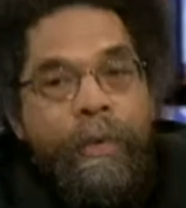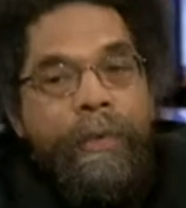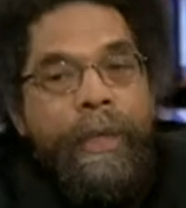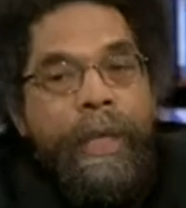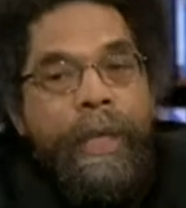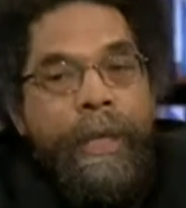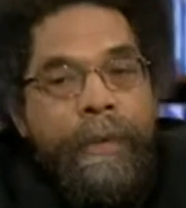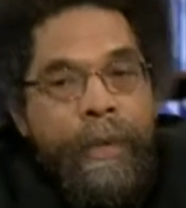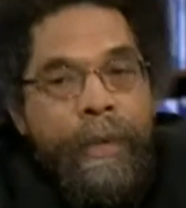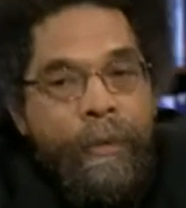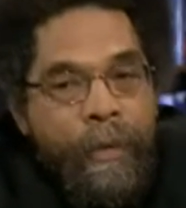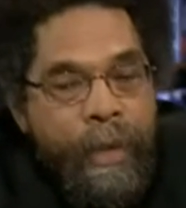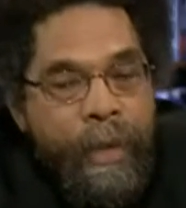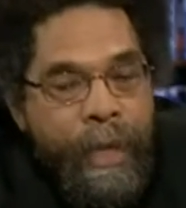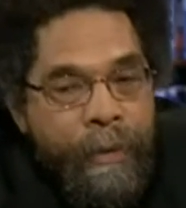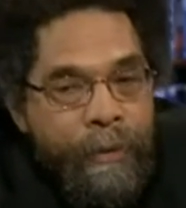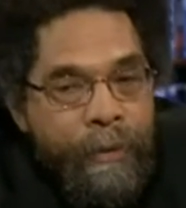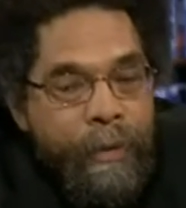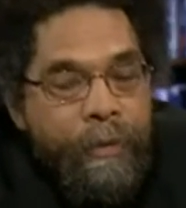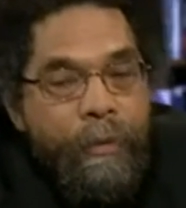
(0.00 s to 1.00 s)
thing, I think we
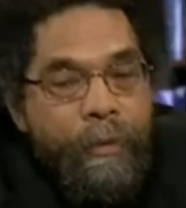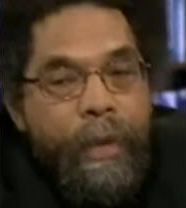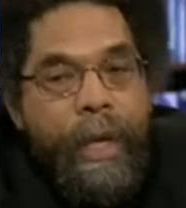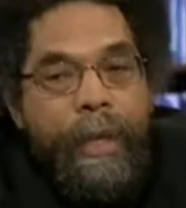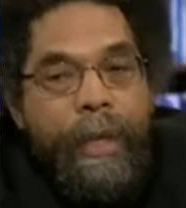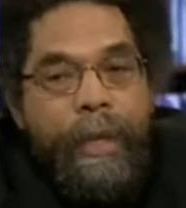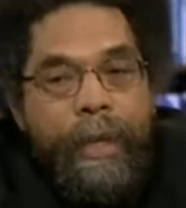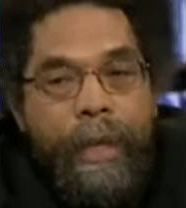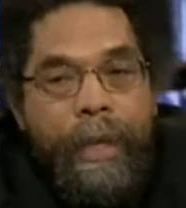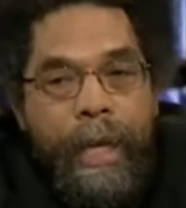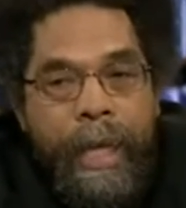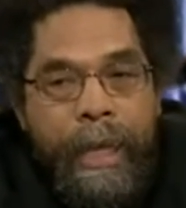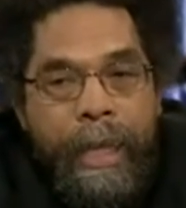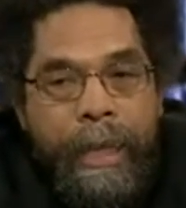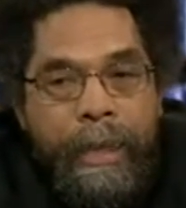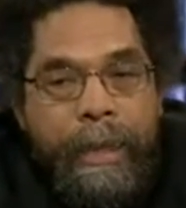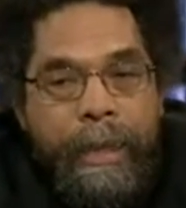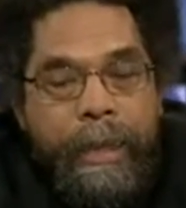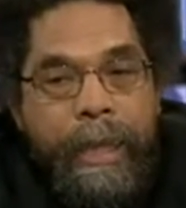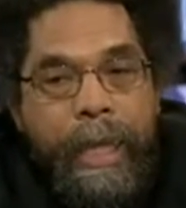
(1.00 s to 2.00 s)
have to
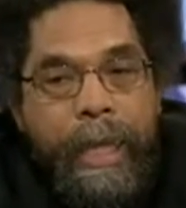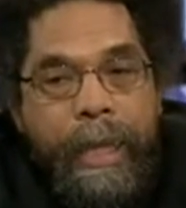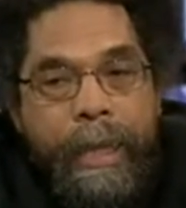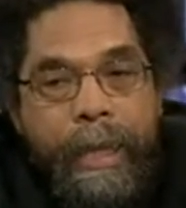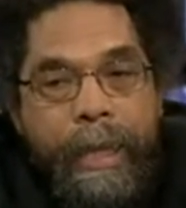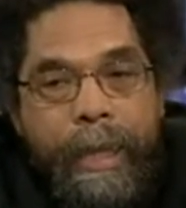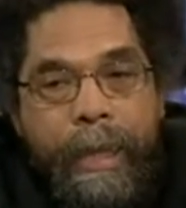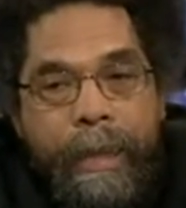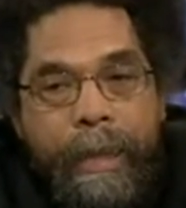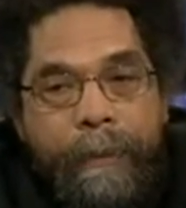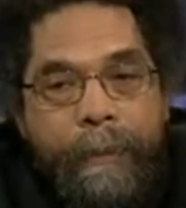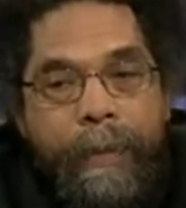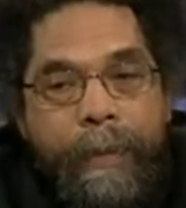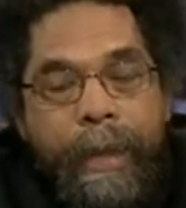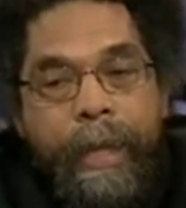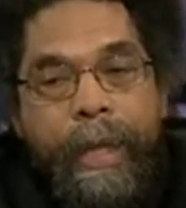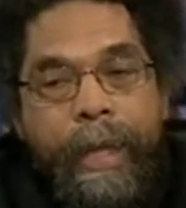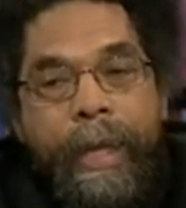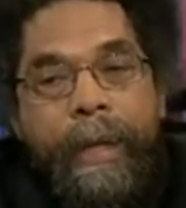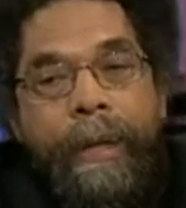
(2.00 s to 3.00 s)
acknowledge that
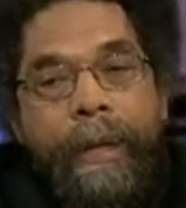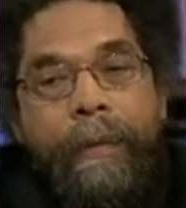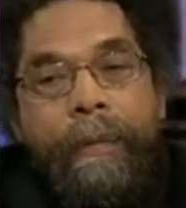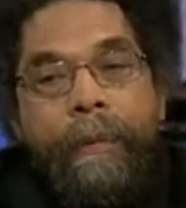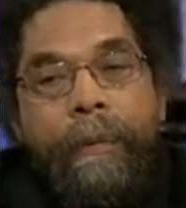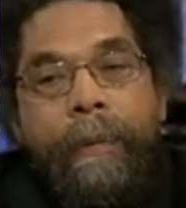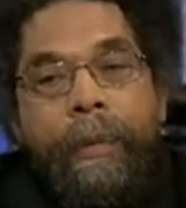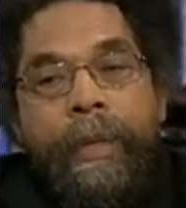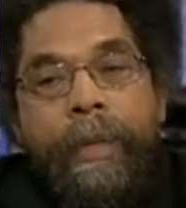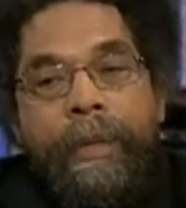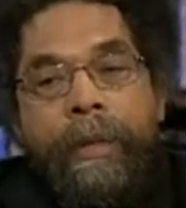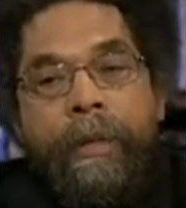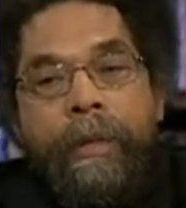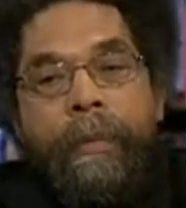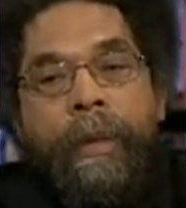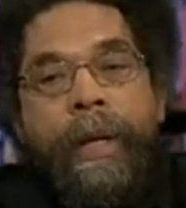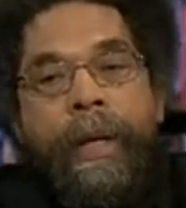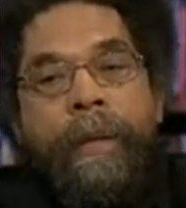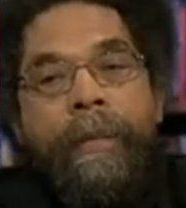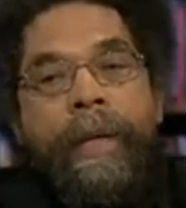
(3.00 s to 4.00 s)
President
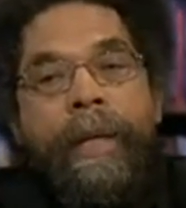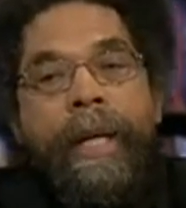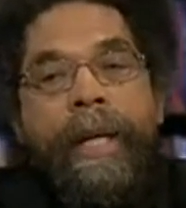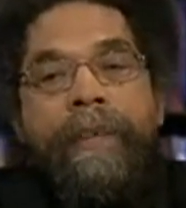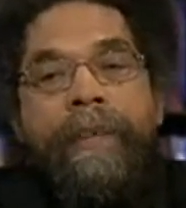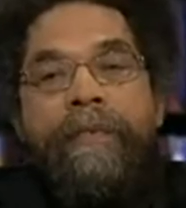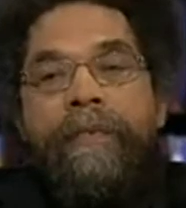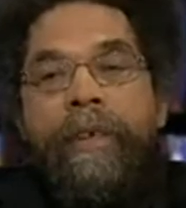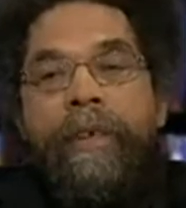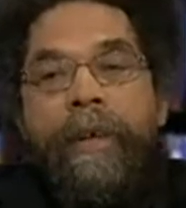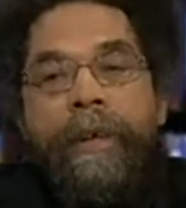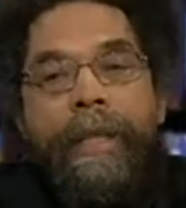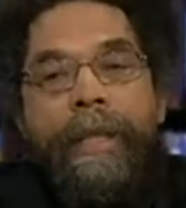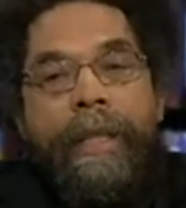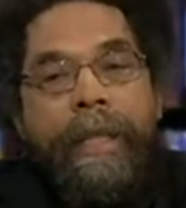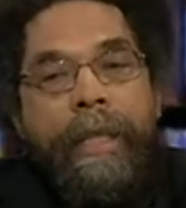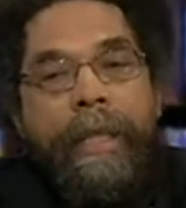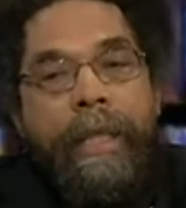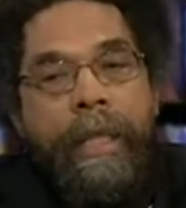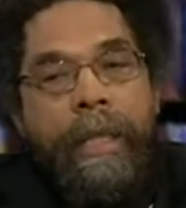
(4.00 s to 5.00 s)
Obama has very
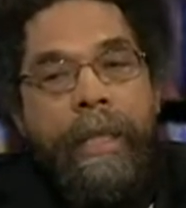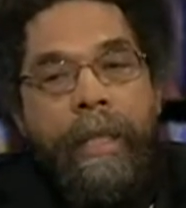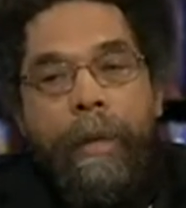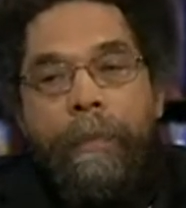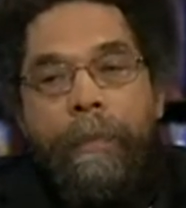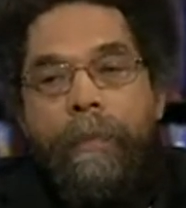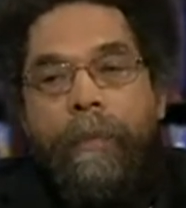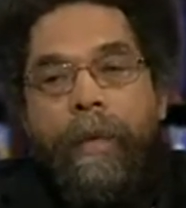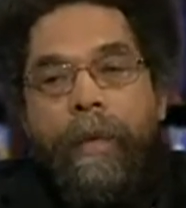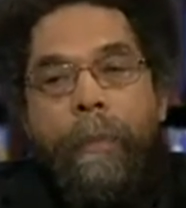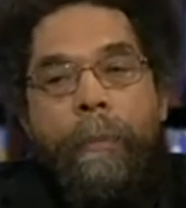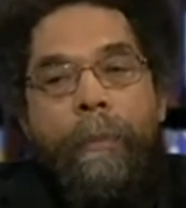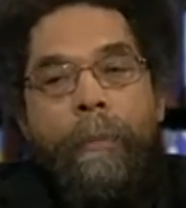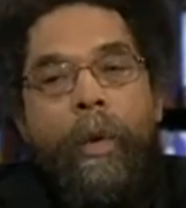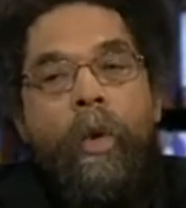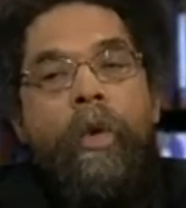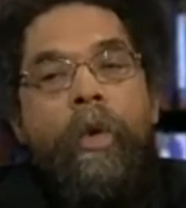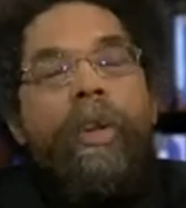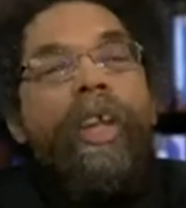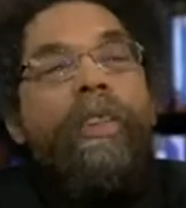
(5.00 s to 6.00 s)
little
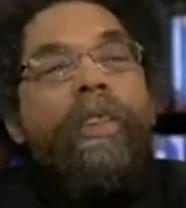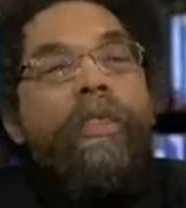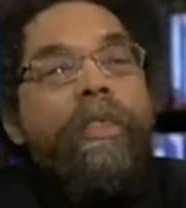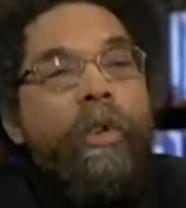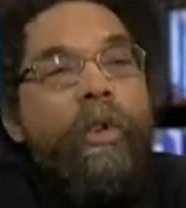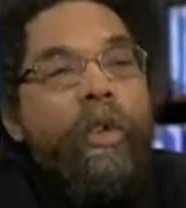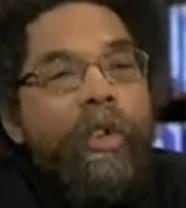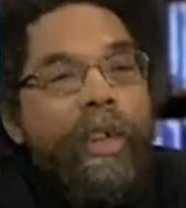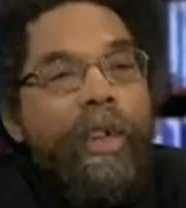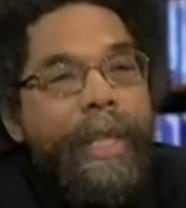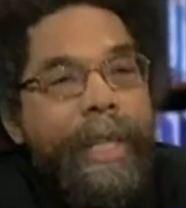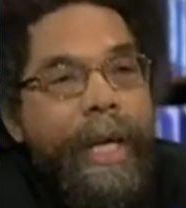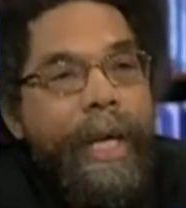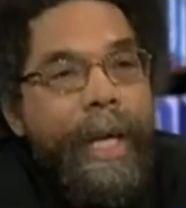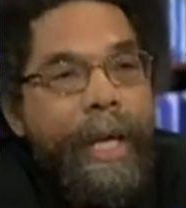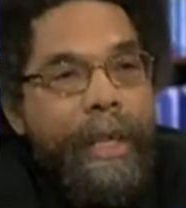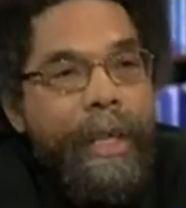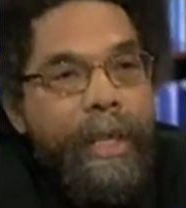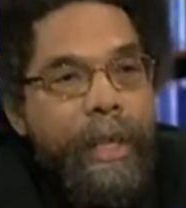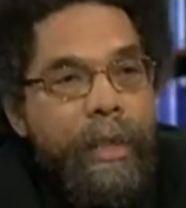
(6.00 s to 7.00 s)
moral authority
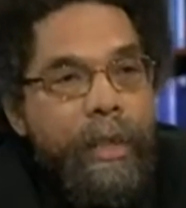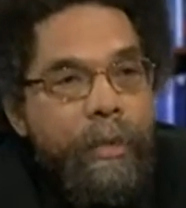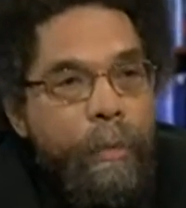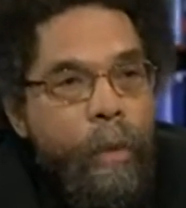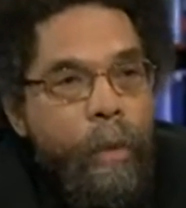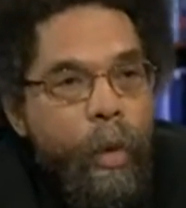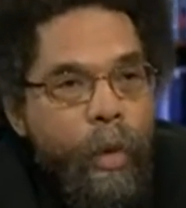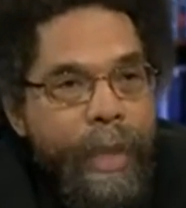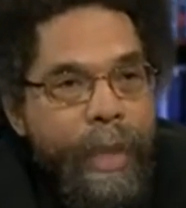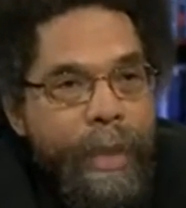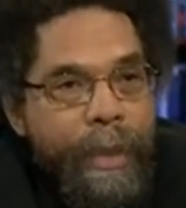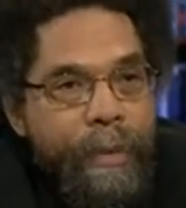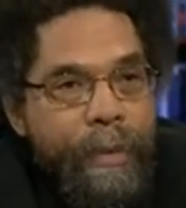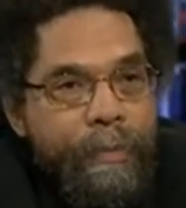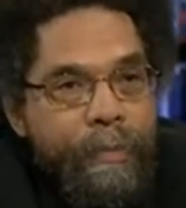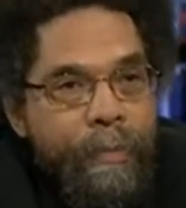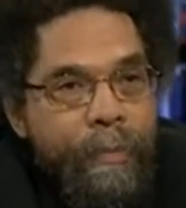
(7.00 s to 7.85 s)
at this point.